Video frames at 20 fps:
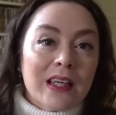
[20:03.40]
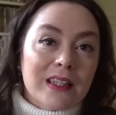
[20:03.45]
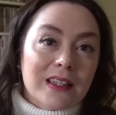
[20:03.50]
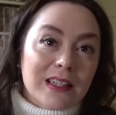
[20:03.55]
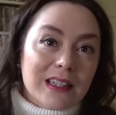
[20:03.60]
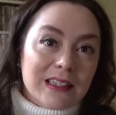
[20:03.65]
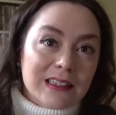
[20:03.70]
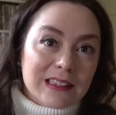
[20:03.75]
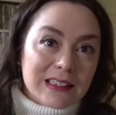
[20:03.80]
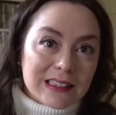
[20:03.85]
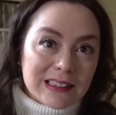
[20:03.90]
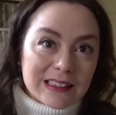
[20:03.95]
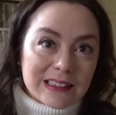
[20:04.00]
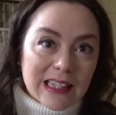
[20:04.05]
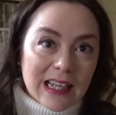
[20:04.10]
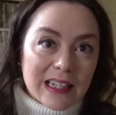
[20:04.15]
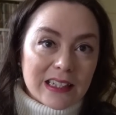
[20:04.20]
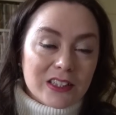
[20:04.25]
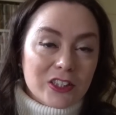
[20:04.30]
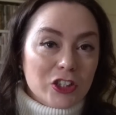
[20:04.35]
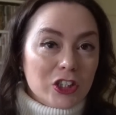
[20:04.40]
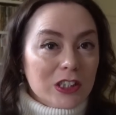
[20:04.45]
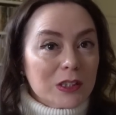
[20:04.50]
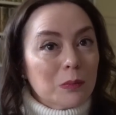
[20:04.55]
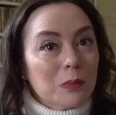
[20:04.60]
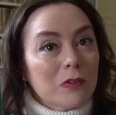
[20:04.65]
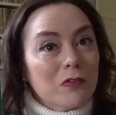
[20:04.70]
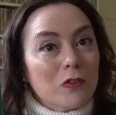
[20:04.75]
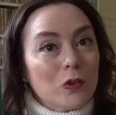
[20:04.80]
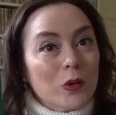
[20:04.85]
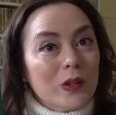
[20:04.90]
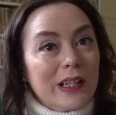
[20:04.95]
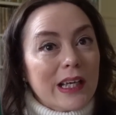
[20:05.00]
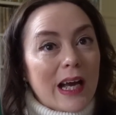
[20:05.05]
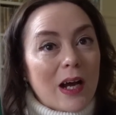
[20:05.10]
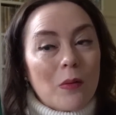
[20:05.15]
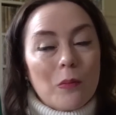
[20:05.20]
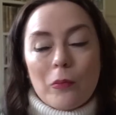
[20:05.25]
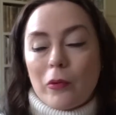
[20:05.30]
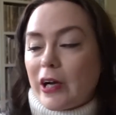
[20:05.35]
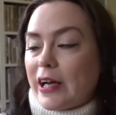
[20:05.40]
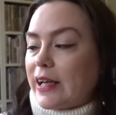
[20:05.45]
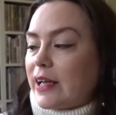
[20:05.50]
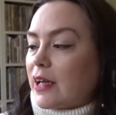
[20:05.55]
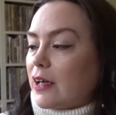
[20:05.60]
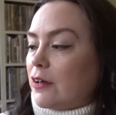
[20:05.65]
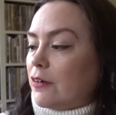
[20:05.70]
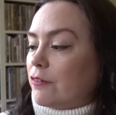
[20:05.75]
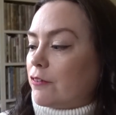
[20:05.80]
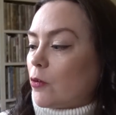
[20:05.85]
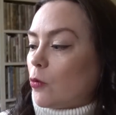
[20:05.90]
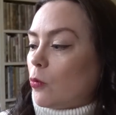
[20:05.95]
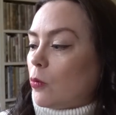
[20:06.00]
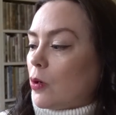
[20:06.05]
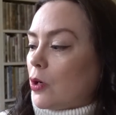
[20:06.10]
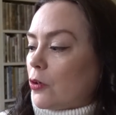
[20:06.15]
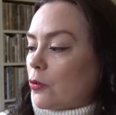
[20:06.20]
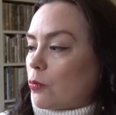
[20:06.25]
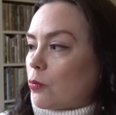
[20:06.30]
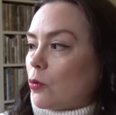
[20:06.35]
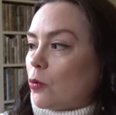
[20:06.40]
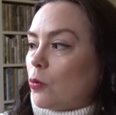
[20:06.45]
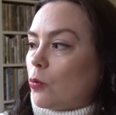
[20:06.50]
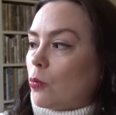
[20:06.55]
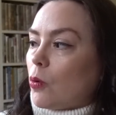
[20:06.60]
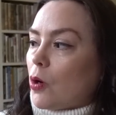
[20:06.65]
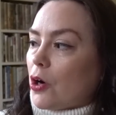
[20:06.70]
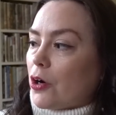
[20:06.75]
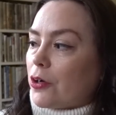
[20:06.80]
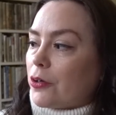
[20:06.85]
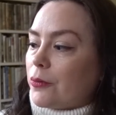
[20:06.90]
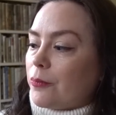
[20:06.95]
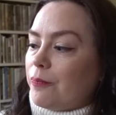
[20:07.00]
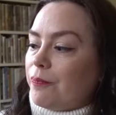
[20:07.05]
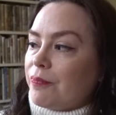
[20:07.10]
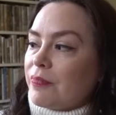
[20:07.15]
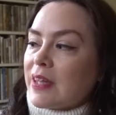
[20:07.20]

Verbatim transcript: that's set just before the outbreak of World War I.